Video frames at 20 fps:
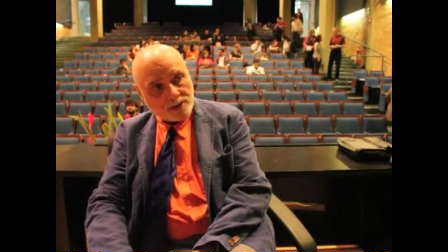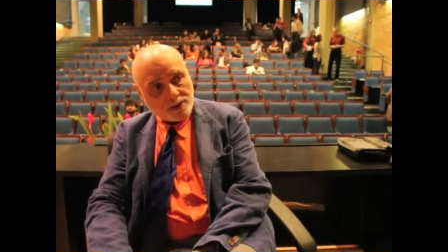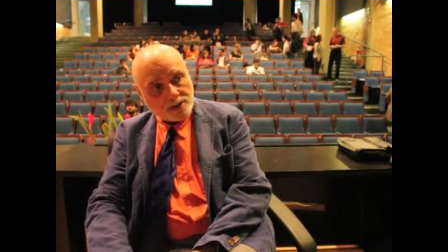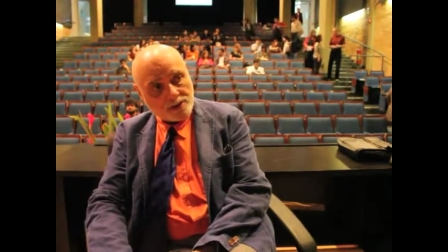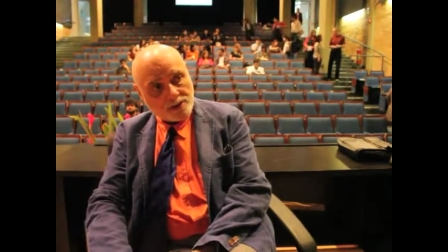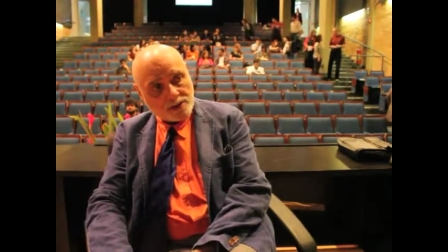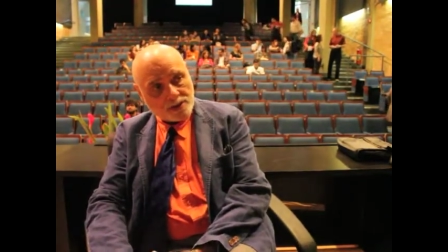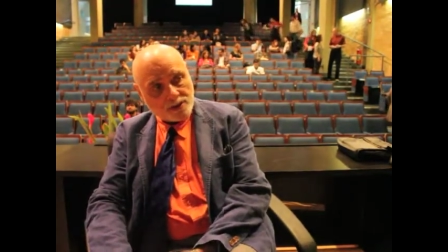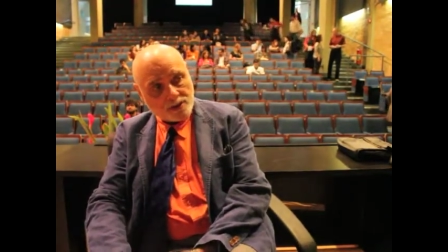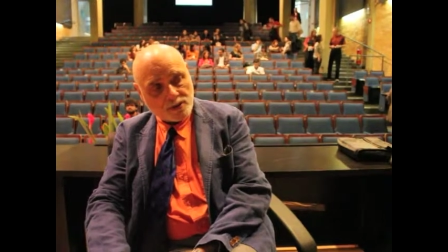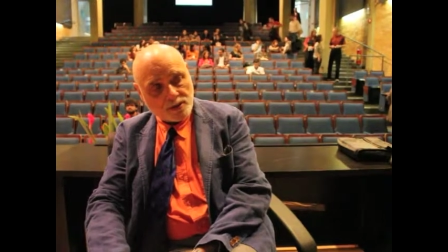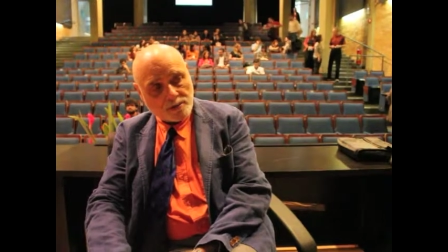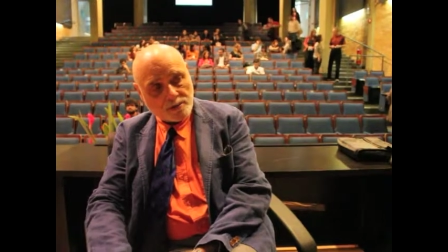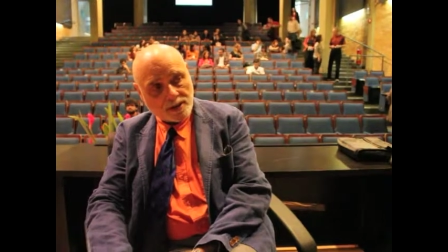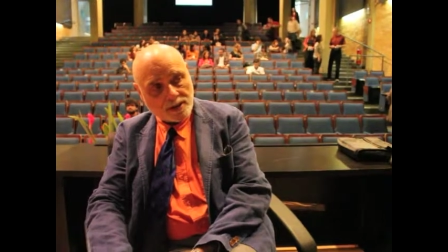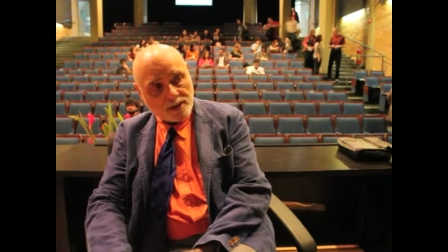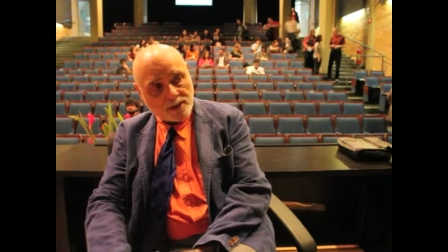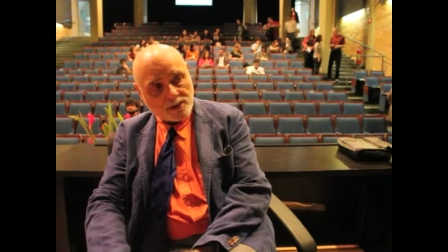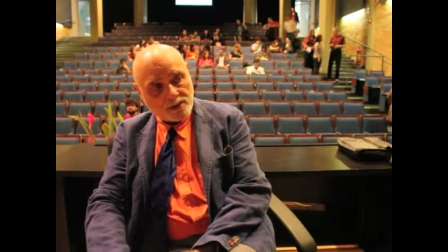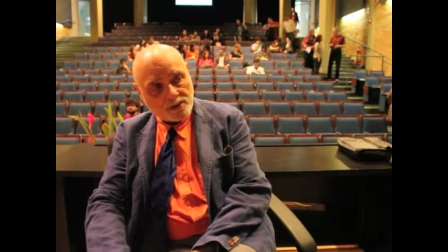that the system
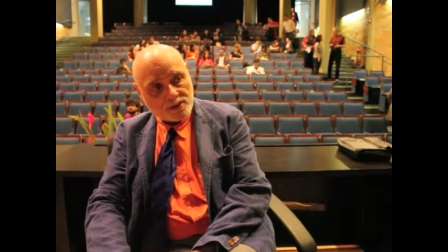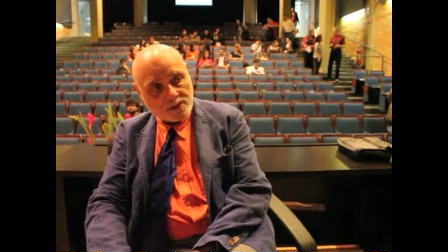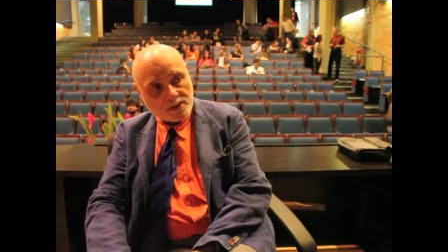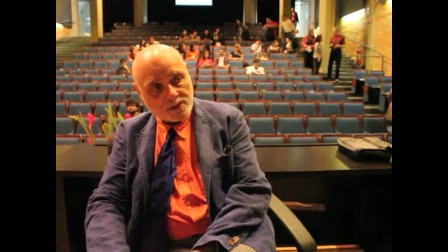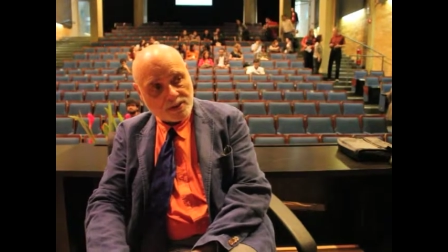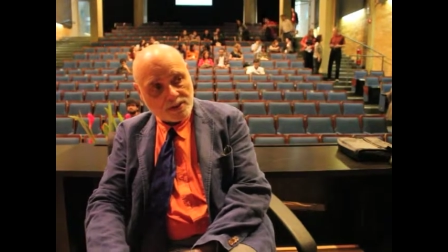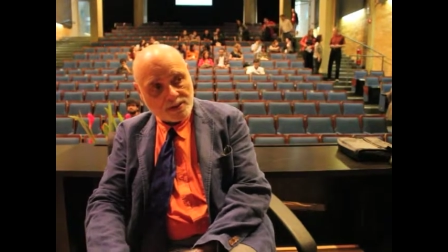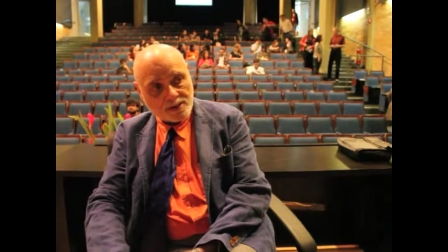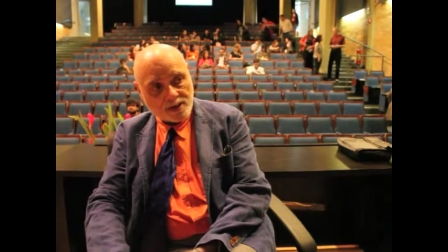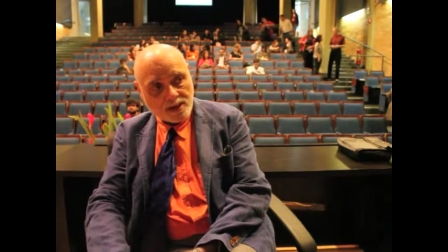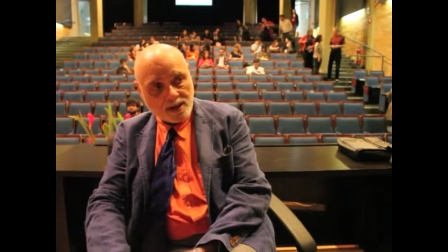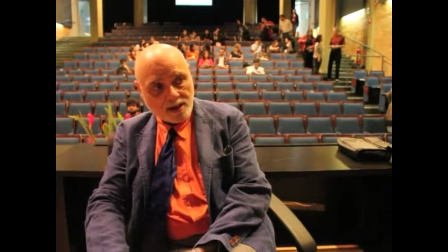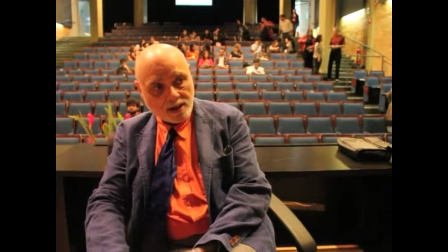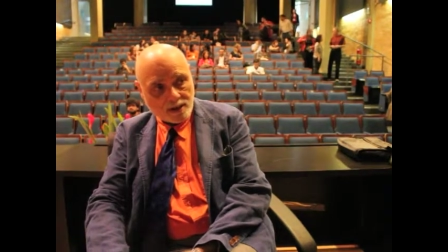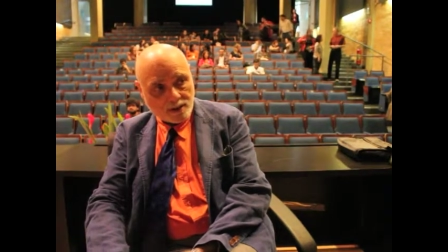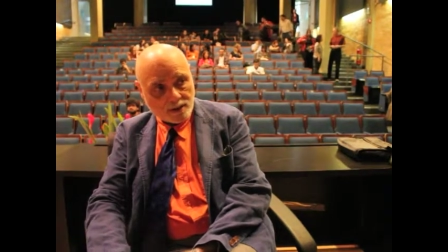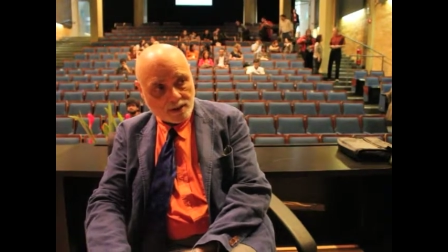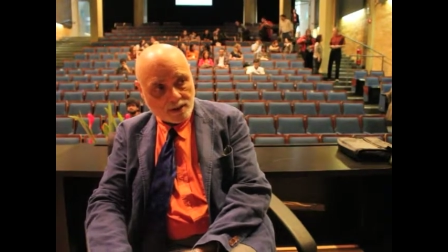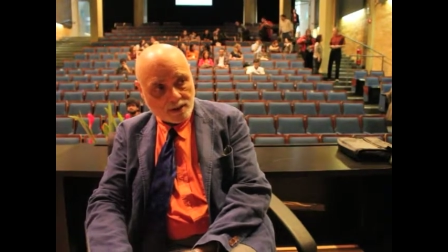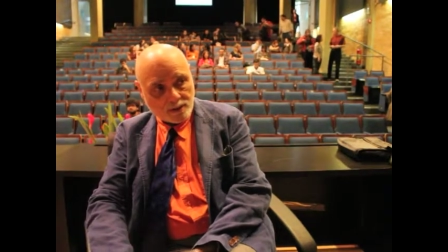has in its
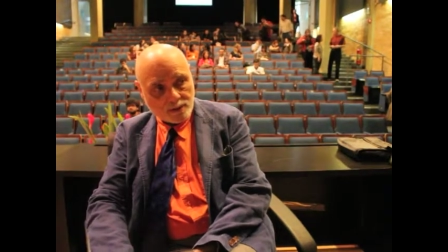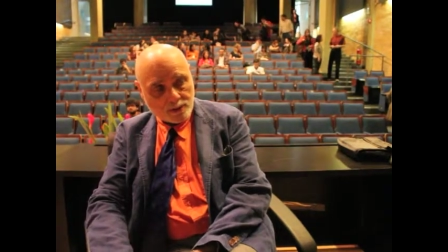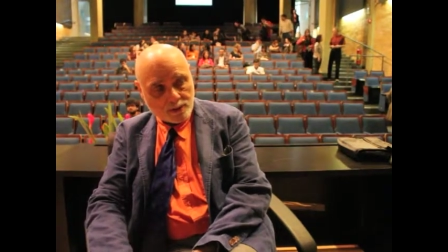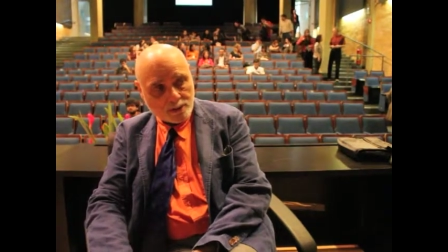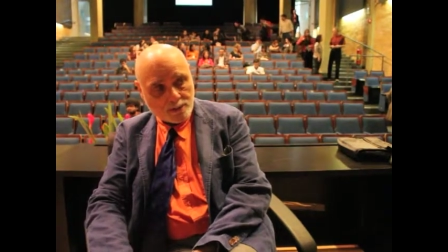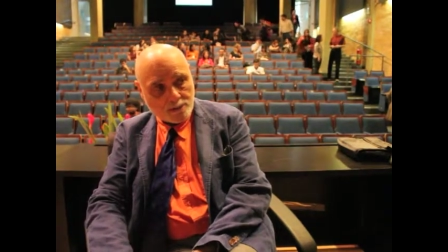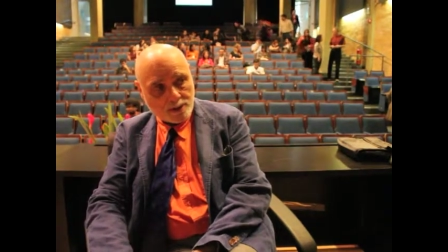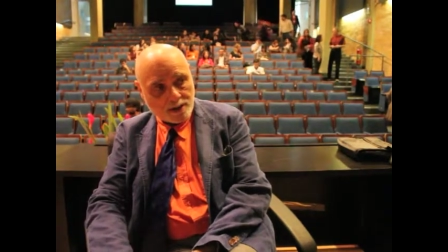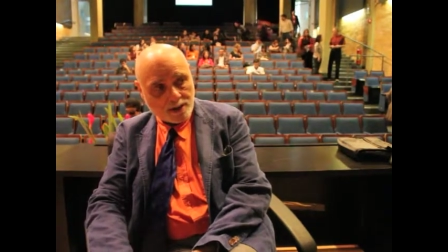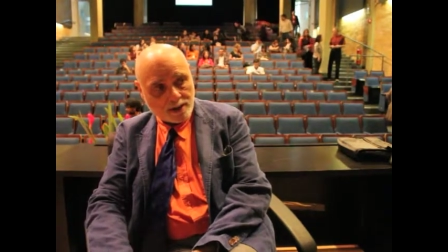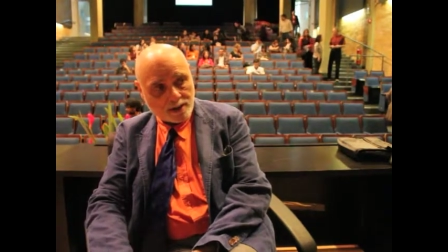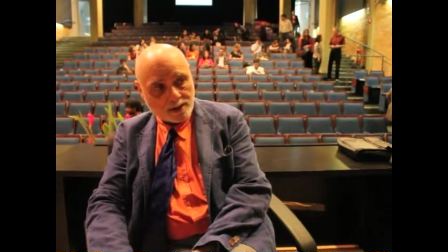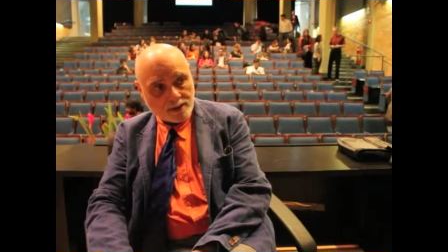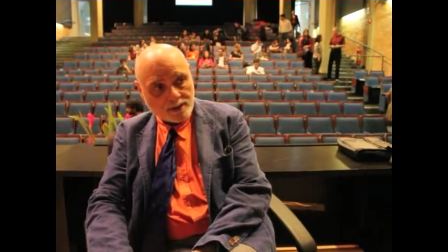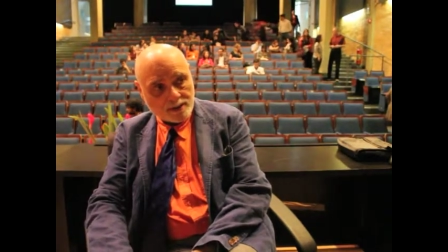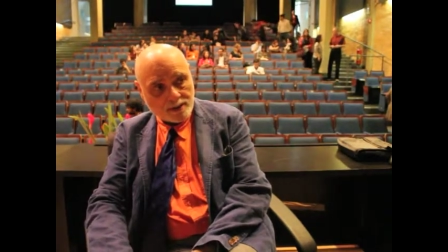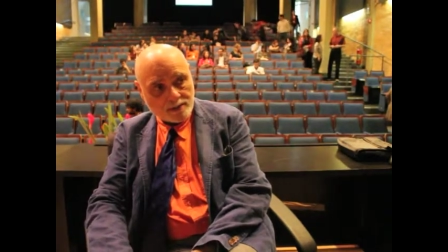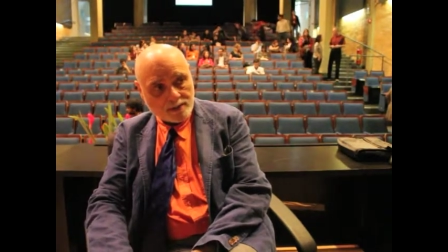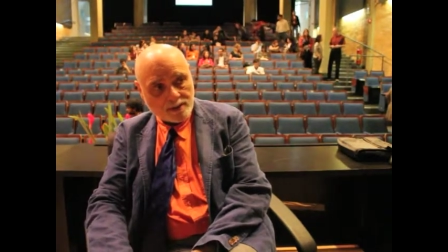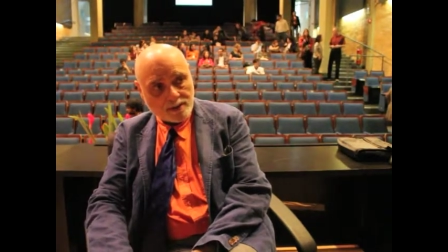dialogue with the body.
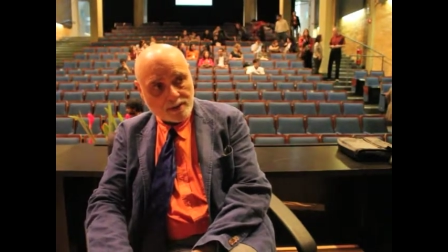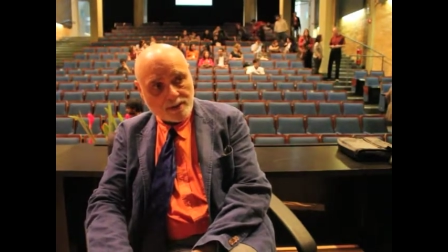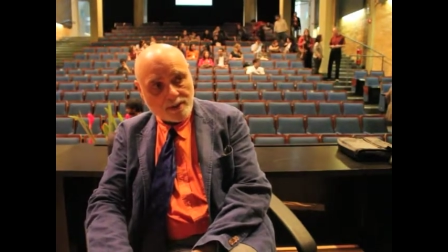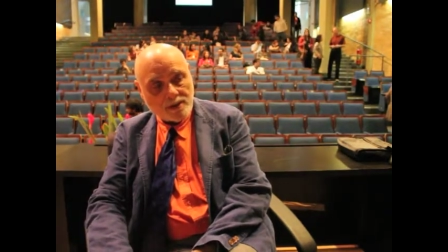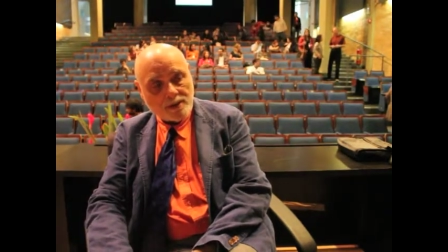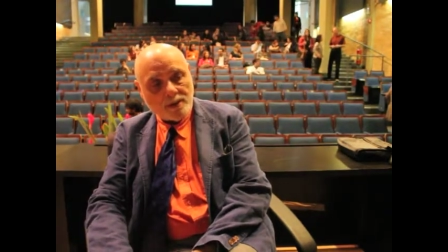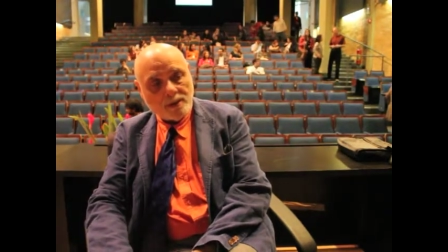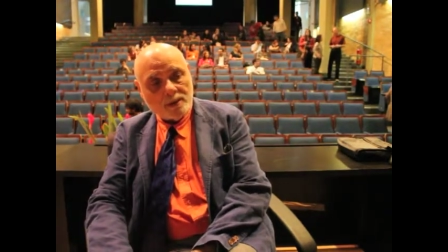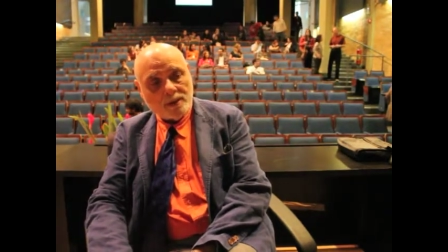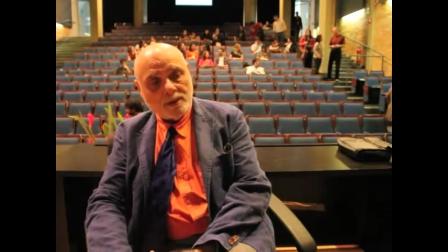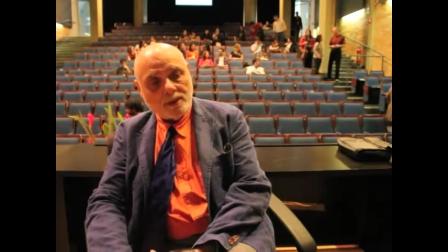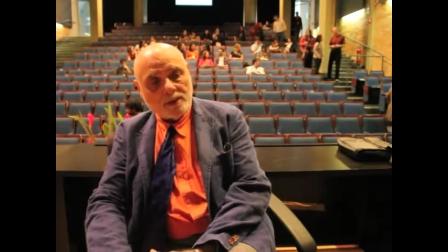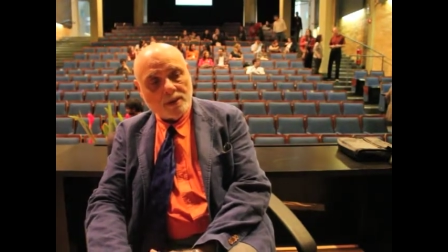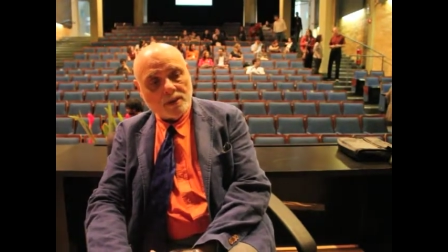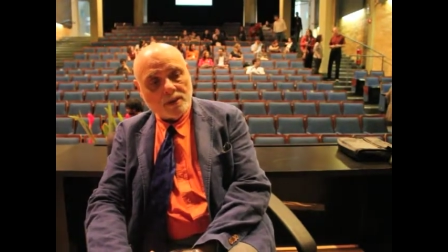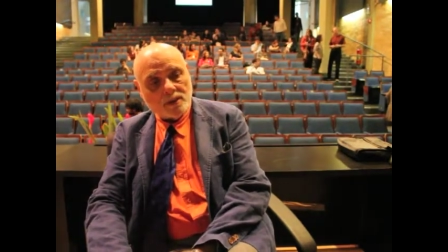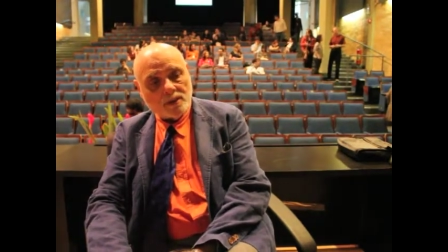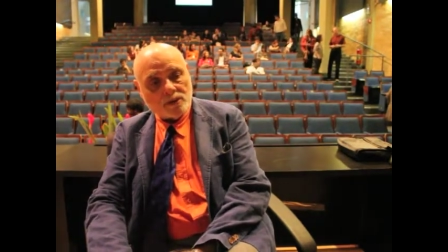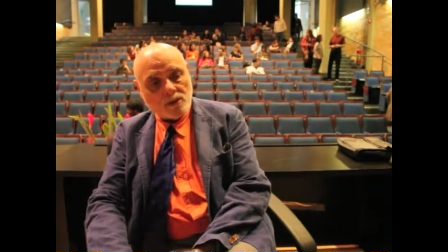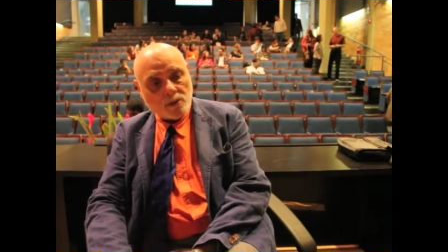
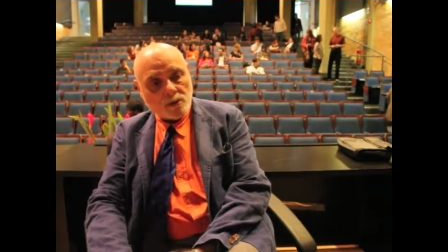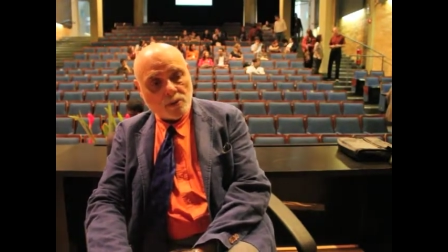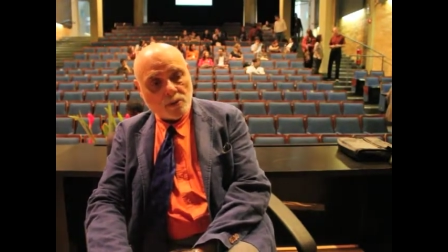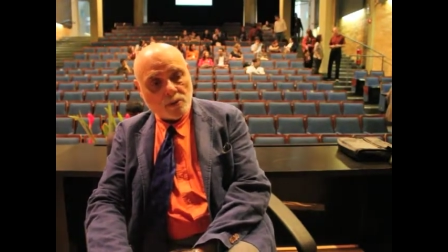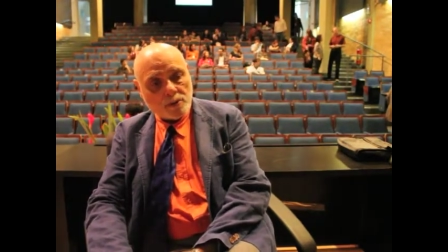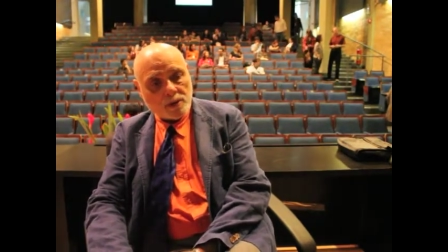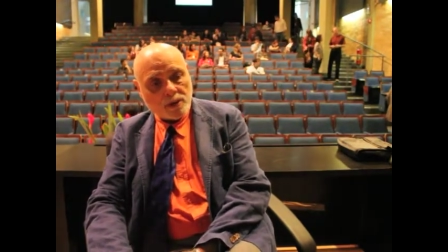So